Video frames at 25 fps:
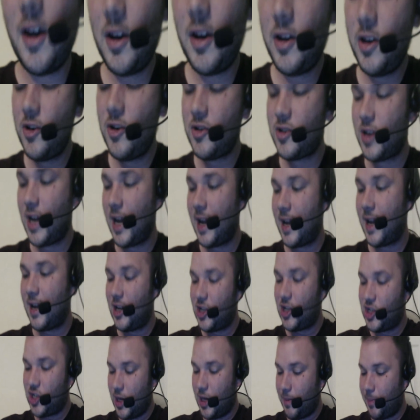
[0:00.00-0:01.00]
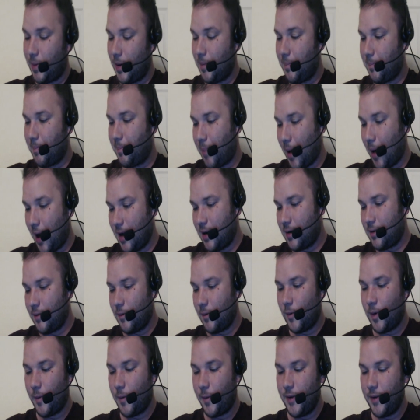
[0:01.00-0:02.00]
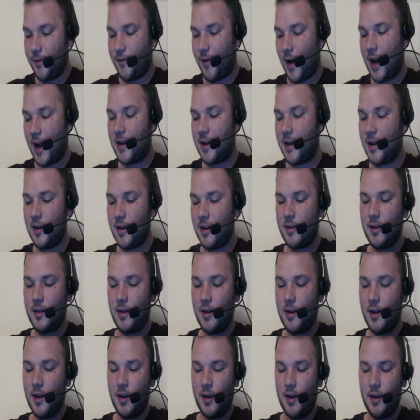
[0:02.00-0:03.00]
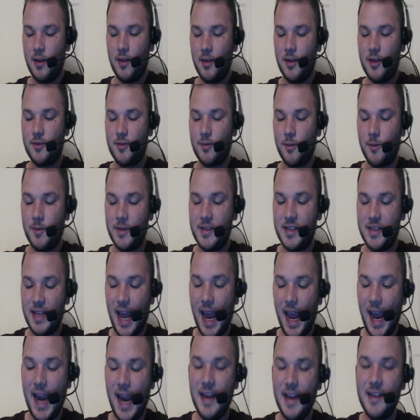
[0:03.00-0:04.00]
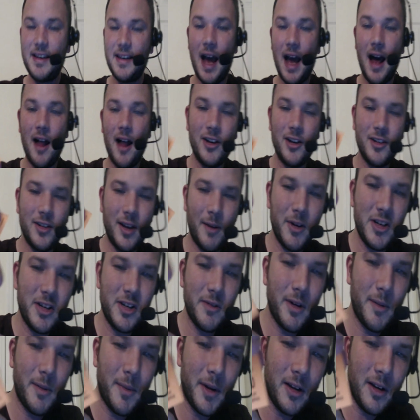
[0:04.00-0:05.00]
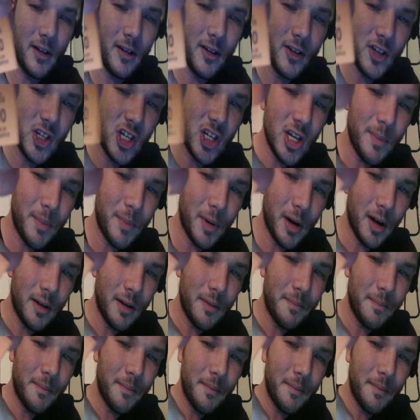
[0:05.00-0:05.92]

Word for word: Usually I get it cheaper, but when we find it, this one was $8. I wish it would have been a little cheaper.